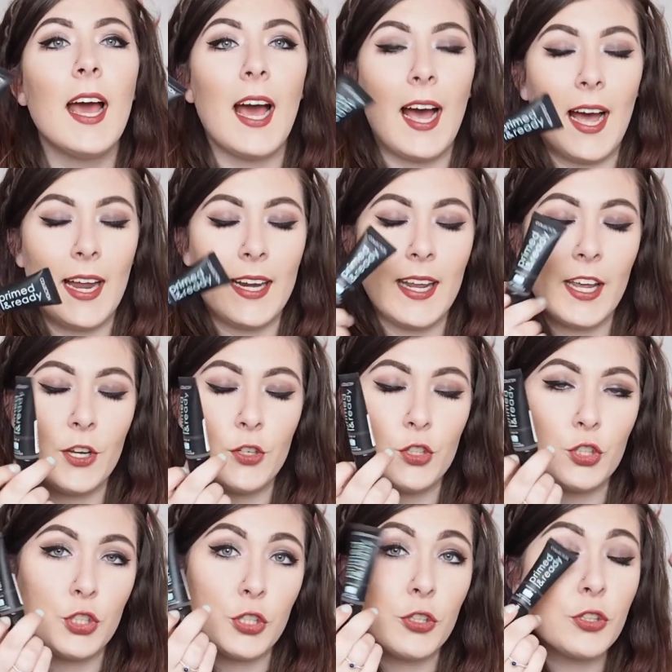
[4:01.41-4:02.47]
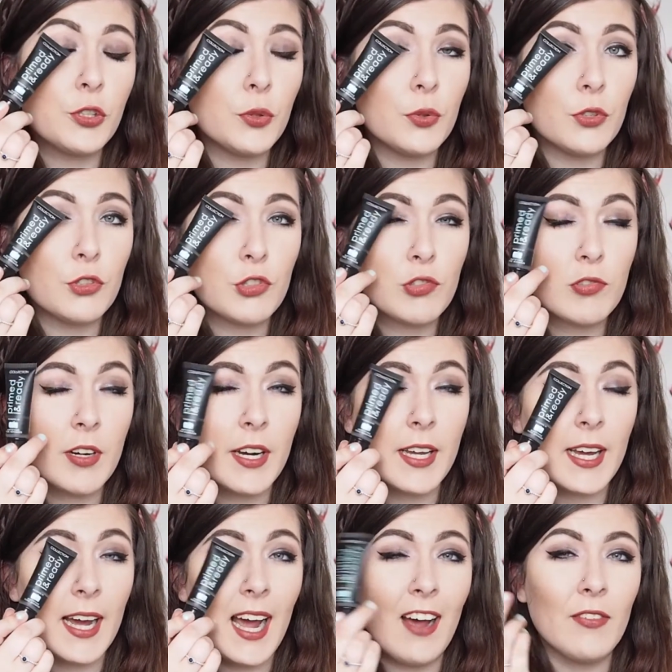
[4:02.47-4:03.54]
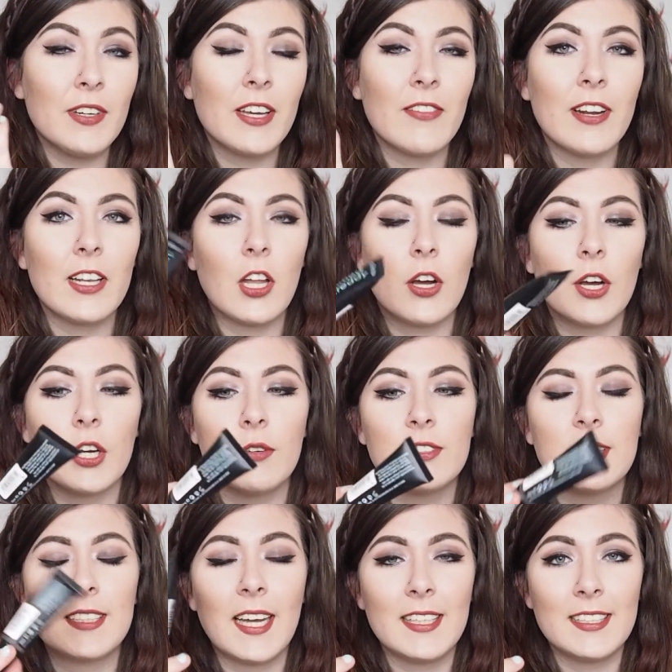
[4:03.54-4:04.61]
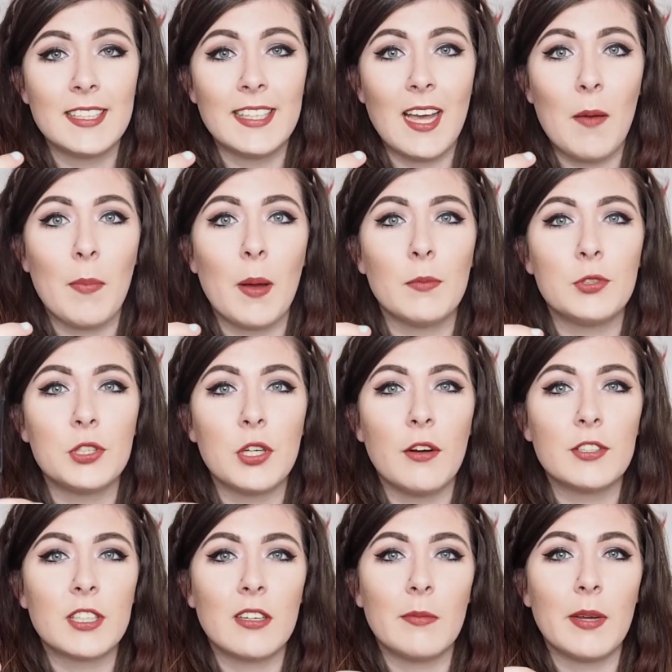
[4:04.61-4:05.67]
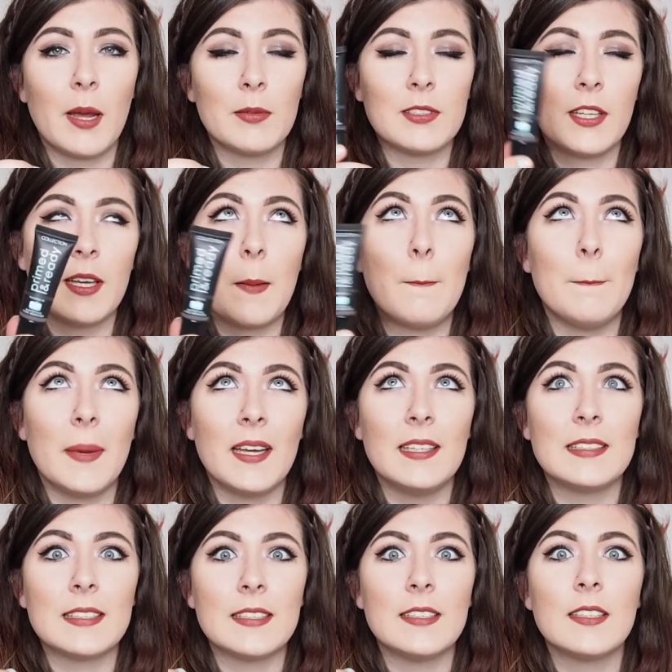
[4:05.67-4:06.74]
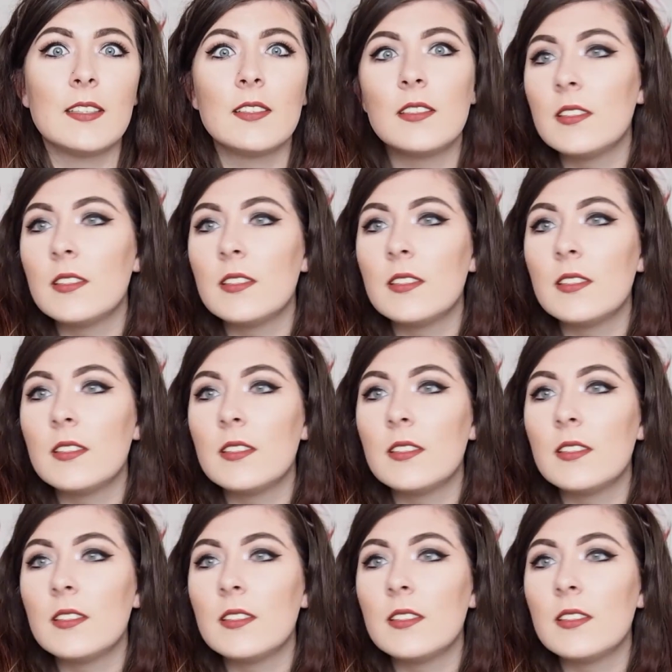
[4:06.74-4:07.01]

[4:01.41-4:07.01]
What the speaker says: and it should do the trick. I haven't given it long enough to test it yet, but I'm sure it's going to be absolutely amazing.